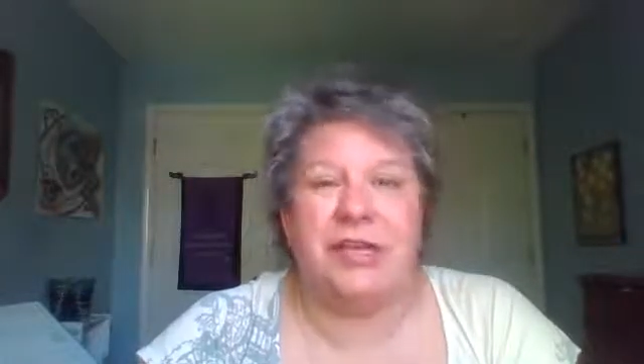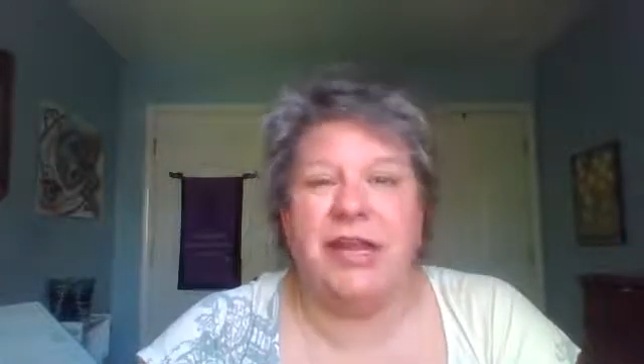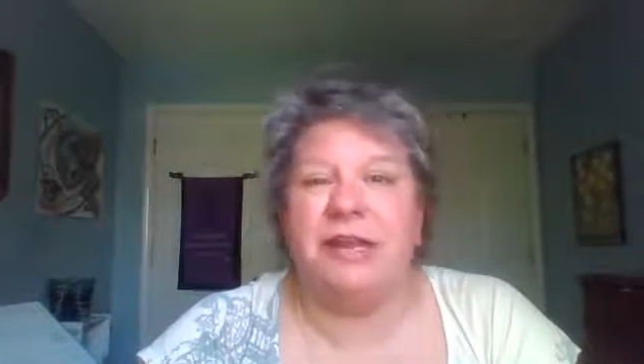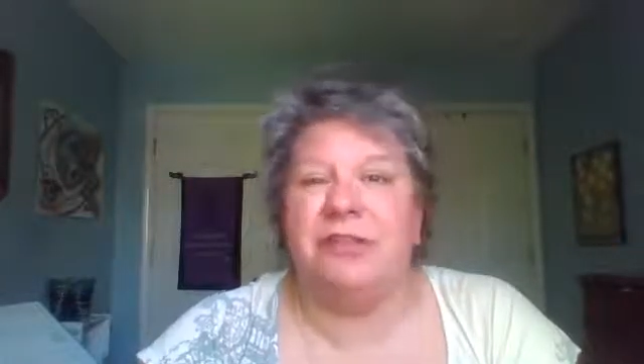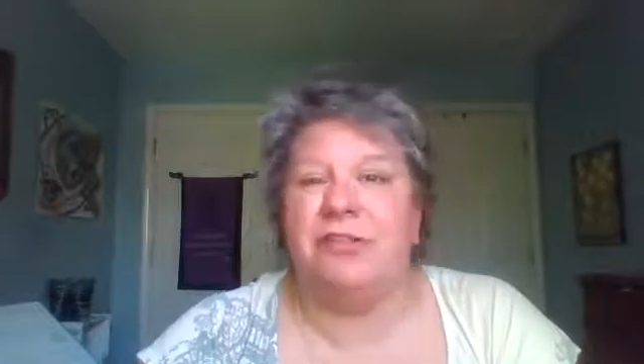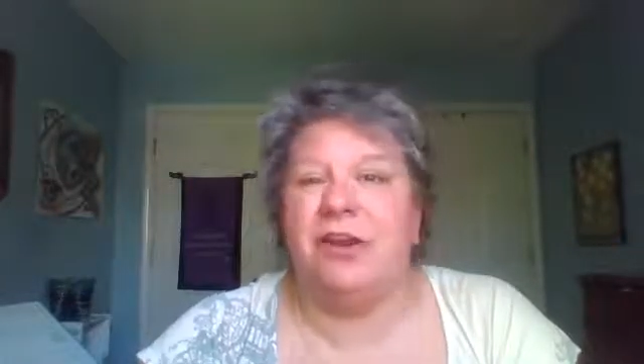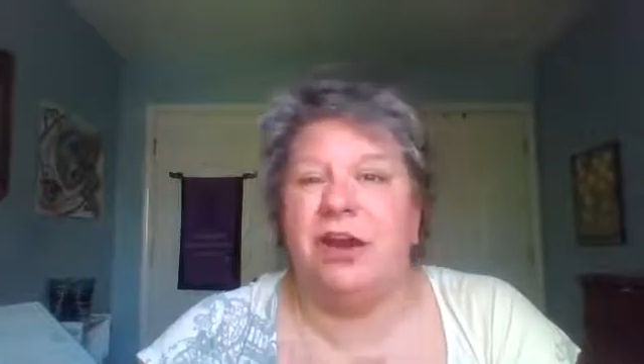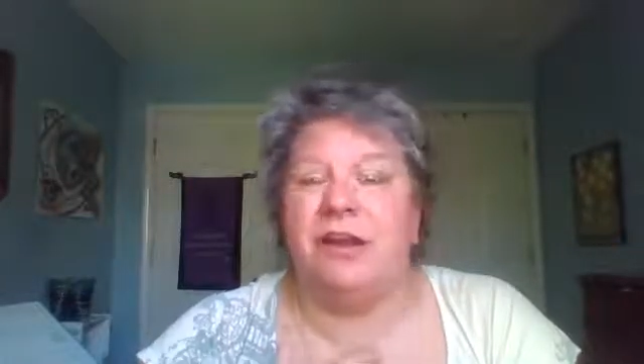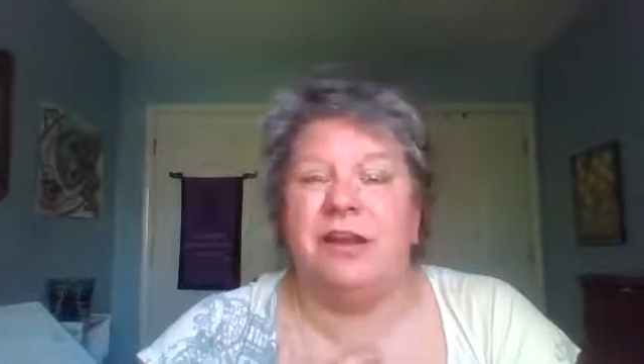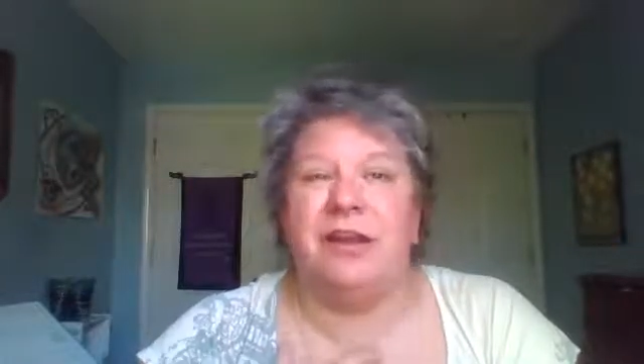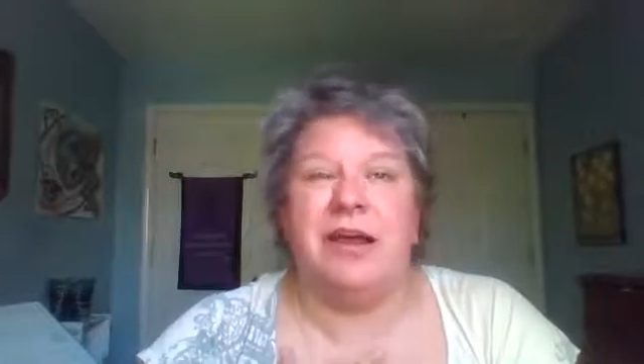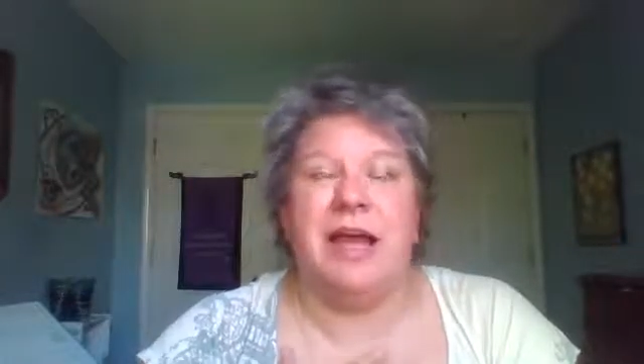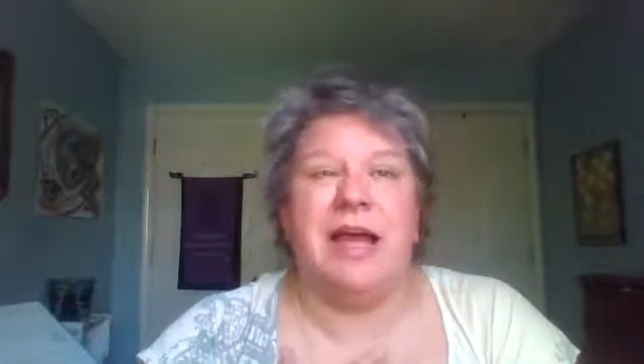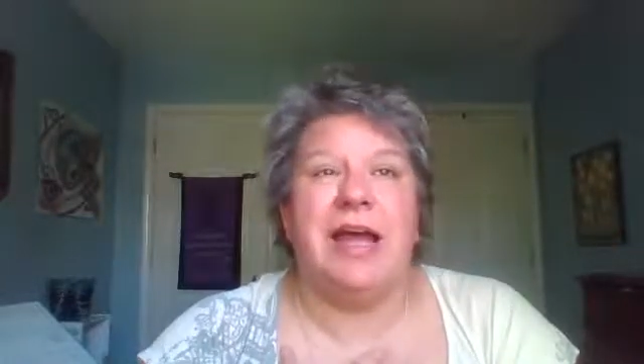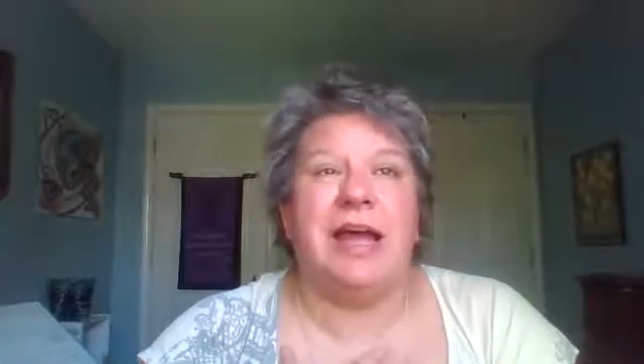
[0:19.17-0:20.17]
I thought
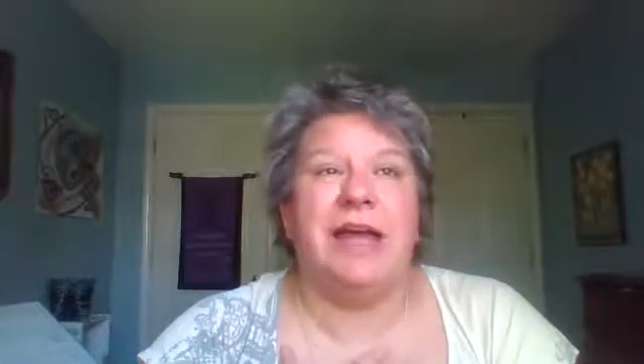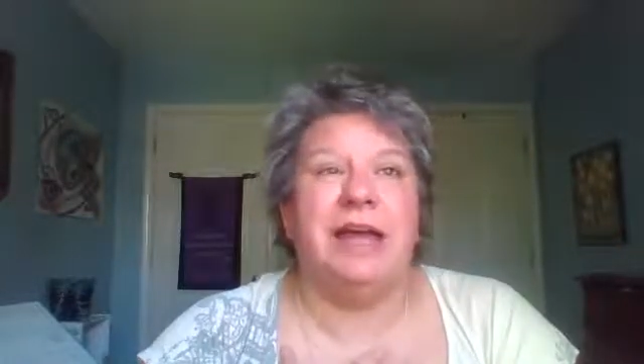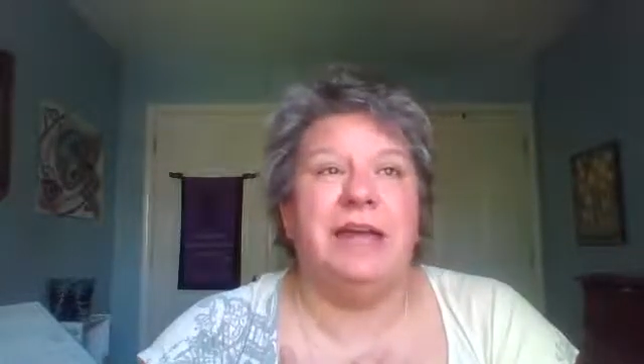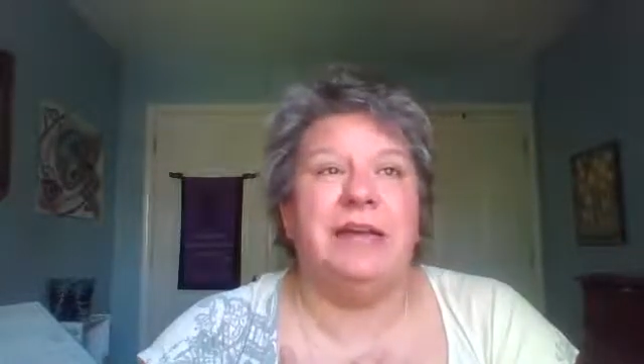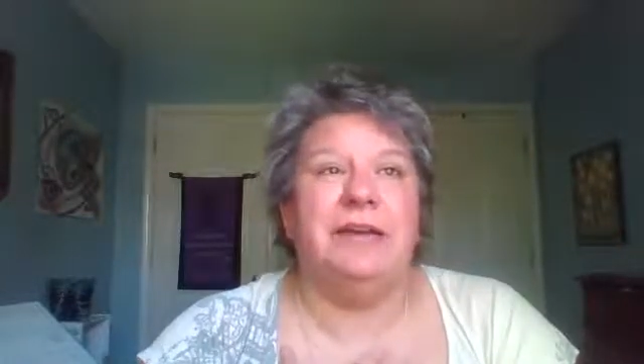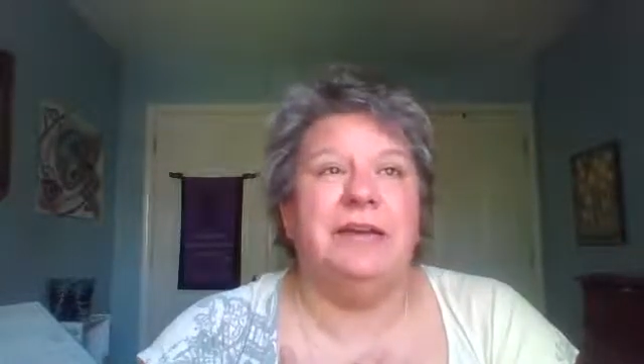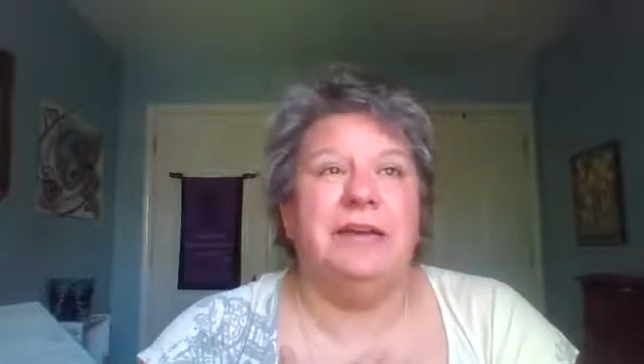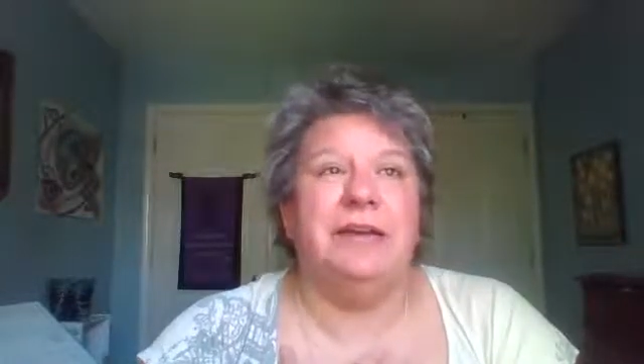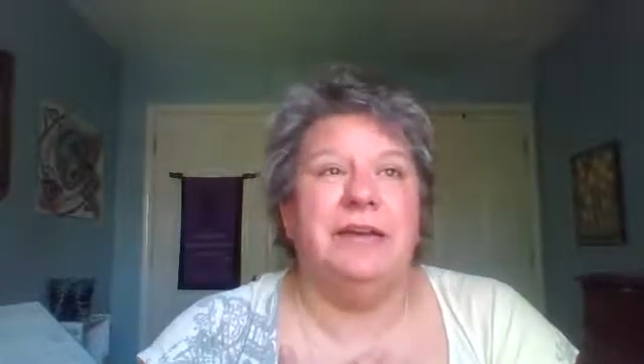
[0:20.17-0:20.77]
I